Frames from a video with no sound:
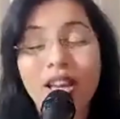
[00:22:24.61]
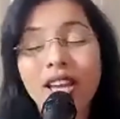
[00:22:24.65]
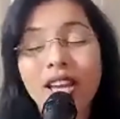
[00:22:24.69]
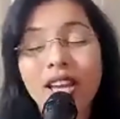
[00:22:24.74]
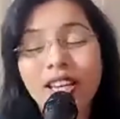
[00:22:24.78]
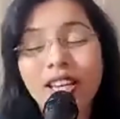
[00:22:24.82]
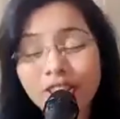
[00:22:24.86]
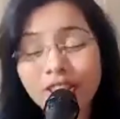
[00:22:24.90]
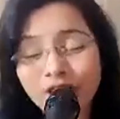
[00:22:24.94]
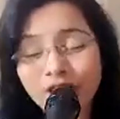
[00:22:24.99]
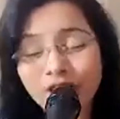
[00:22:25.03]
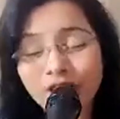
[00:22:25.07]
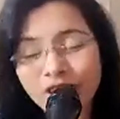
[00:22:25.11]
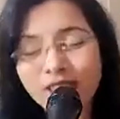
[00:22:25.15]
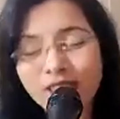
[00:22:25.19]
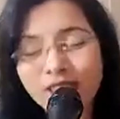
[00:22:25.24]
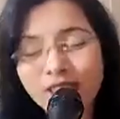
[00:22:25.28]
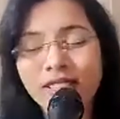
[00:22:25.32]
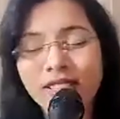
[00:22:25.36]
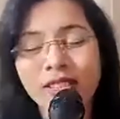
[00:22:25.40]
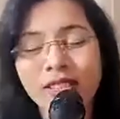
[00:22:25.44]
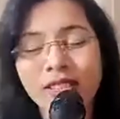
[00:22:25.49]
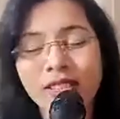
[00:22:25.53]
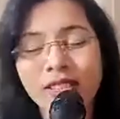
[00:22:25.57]
In
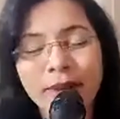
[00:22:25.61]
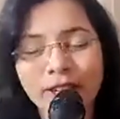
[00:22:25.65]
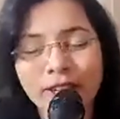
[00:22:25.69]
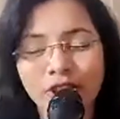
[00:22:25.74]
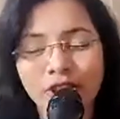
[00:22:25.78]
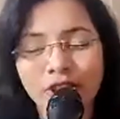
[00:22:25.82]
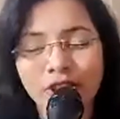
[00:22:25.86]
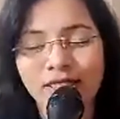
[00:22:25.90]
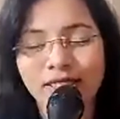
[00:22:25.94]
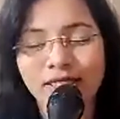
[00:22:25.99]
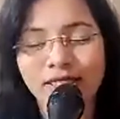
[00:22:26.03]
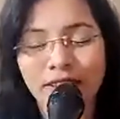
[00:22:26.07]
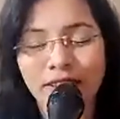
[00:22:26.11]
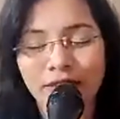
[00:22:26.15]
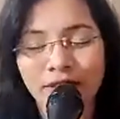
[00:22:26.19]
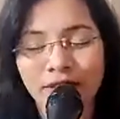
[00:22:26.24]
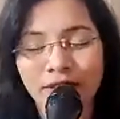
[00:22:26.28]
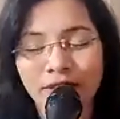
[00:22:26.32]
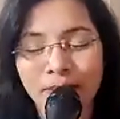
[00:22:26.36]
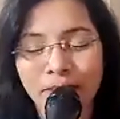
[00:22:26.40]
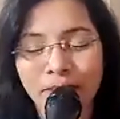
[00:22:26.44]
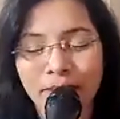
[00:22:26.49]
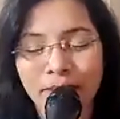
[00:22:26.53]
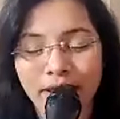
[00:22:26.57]
Jesus' precious name we
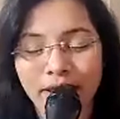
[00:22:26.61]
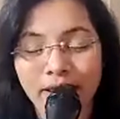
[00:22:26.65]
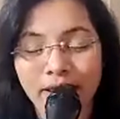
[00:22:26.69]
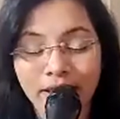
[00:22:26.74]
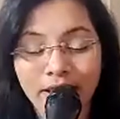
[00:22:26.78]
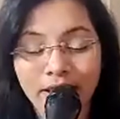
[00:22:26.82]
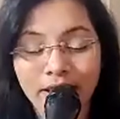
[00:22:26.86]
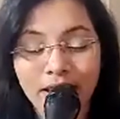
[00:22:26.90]
pray.